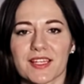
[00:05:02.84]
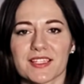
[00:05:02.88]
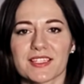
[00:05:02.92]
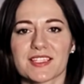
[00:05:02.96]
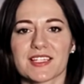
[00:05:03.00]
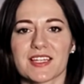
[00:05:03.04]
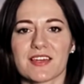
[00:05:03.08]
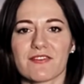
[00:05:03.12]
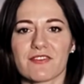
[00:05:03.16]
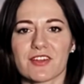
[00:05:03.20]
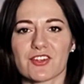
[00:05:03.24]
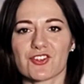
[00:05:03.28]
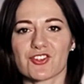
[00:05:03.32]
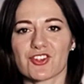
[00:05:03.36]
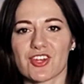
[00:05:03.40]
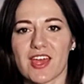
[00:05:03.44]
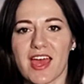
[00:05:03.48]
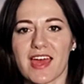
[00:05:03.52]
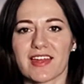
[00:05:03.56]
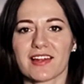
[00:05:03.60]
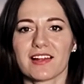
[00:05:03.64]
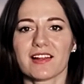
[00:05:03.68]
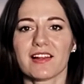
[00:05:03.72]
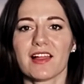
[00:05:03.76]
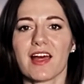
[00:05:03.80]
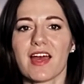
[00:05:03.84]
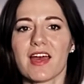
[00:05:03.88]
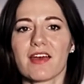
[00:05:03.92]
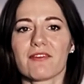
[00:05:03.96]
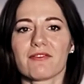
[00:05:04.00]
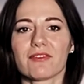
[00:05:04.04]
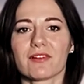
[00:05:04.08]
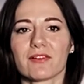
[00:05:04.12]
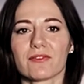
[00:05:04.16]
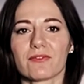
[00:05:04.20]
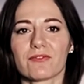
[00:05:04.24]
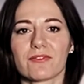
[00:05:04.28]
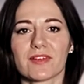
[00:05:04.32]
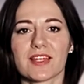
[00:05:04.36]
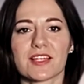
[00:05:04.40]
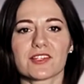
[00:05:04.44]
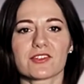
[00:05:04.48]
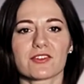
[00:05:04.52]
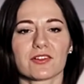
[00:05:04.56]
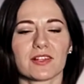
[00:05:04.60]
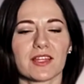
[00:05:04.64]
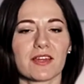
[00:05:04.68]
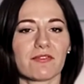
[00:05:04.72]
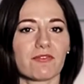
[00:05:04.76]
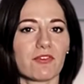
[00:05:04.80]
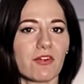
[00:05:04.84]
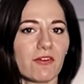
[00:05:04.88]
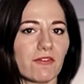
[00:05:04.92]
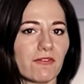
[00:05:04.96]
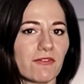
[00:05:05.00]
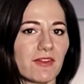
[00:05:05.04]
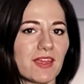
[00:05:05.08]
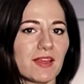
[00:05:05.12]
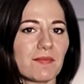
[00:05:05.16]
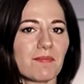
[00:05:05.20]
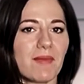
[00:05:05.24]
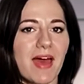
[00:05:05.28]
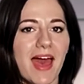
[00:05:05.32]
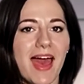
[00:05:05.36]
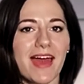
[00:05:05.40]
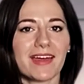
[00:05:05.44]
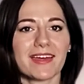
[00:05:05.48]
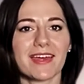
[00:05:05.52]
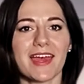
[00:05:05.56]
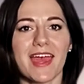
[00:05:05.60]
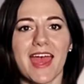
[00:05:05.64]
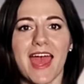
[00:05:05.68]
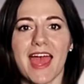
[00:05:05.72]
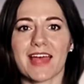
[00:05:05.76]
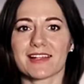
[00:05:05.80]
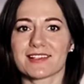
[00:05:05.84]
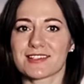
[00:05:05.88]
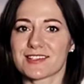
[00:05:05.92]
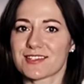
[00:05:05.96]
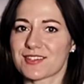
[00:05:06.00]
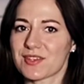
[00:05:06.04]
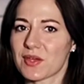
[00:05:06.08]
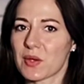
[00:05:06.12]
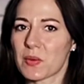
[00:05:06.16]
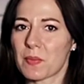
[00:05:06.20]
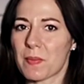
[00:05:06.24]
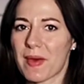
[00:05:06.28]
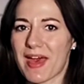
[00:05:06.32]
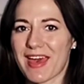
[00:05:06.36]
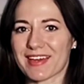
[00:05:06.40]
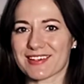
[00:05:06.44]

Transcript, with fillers: T V channel. Feel free to leave your feedback and see you back